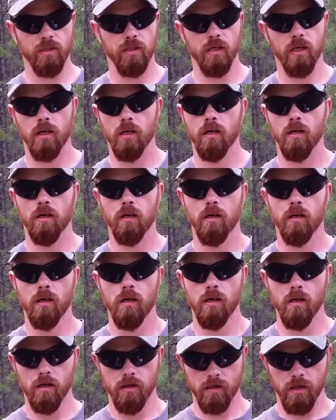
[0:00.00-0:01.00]
in there,
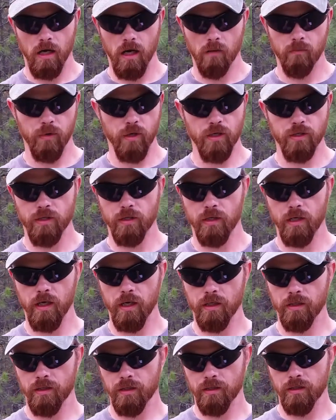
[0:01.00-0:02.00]
tire pressure
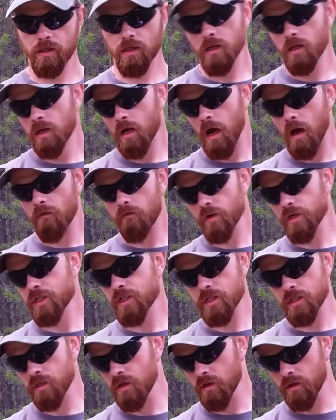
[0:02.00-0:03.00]
gauges. I've
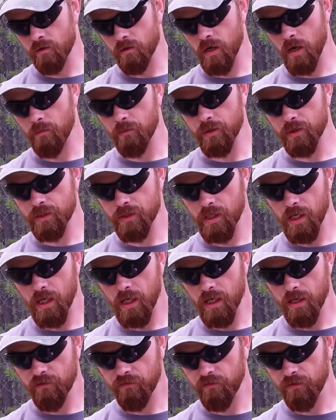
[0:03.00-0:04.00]
reached in there to grab this
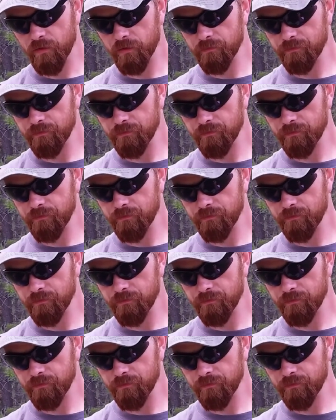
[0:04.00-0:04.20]
knife,